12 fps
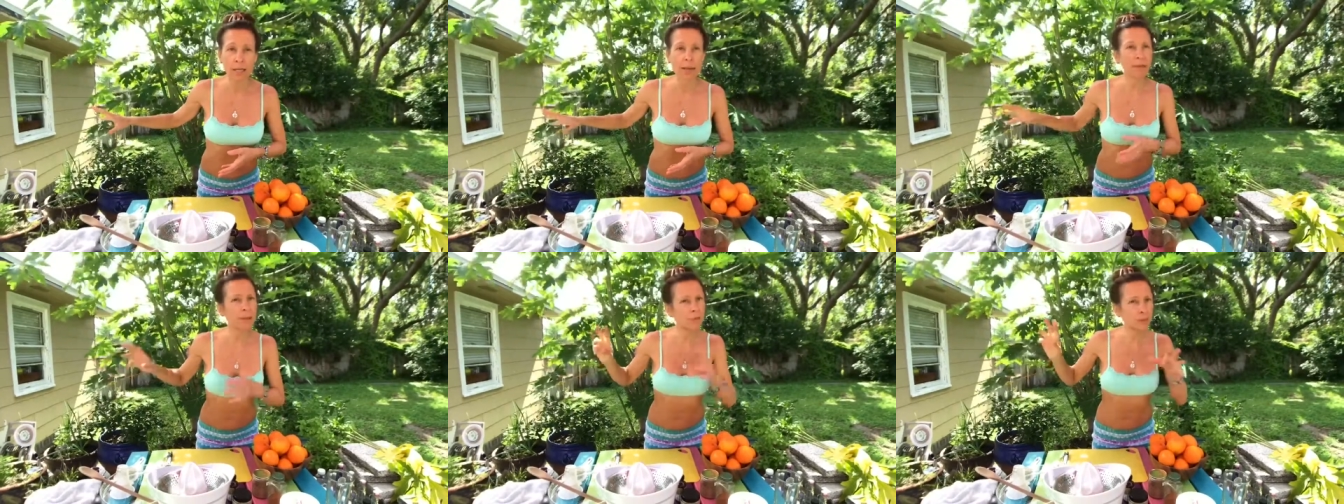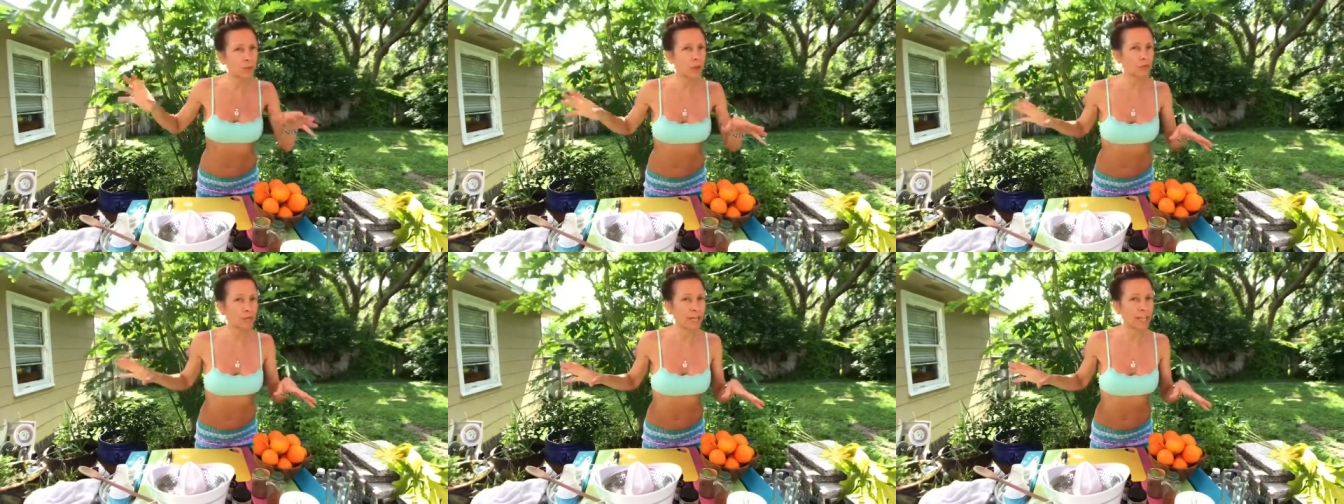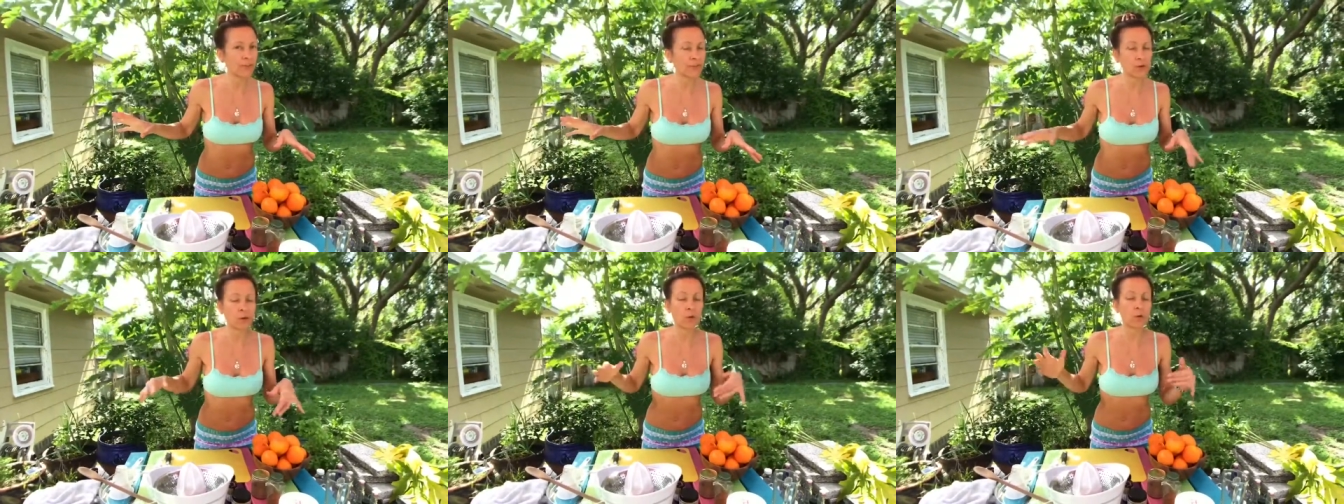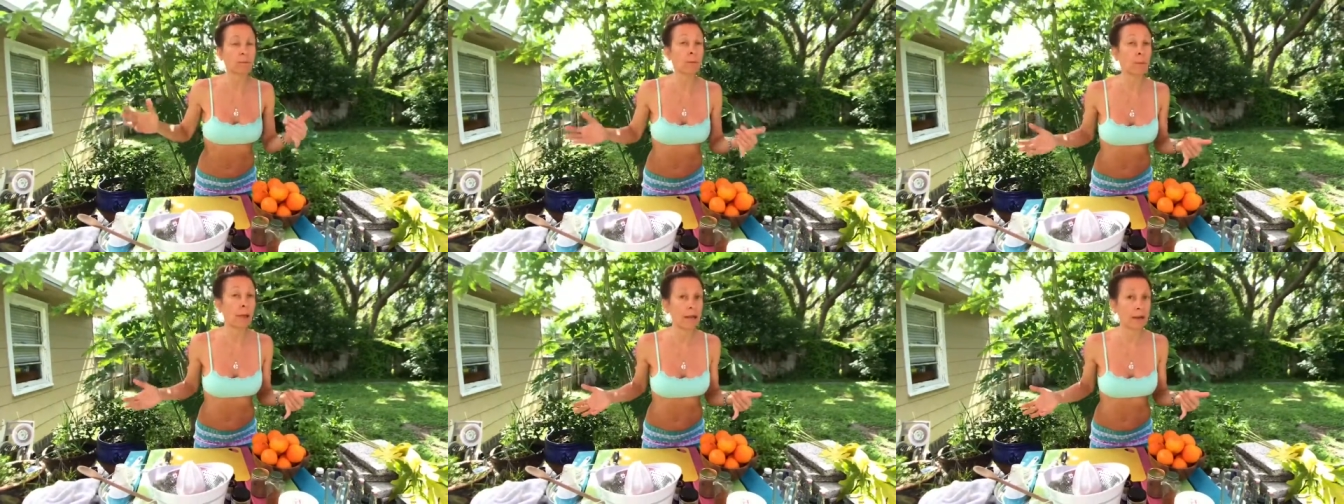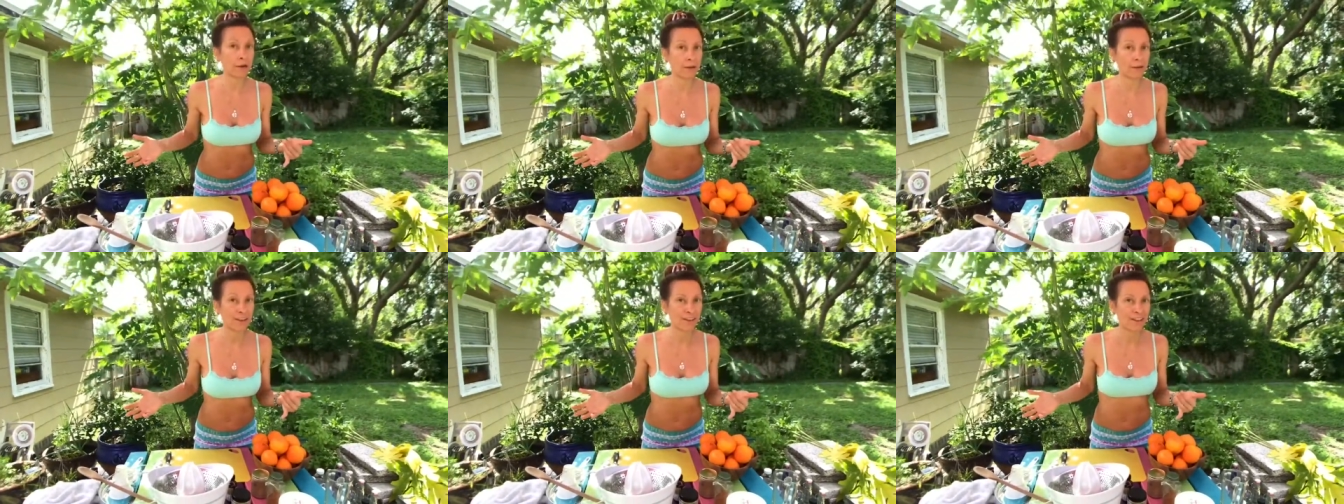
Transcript: and maybe you weren't ready for it or prepared,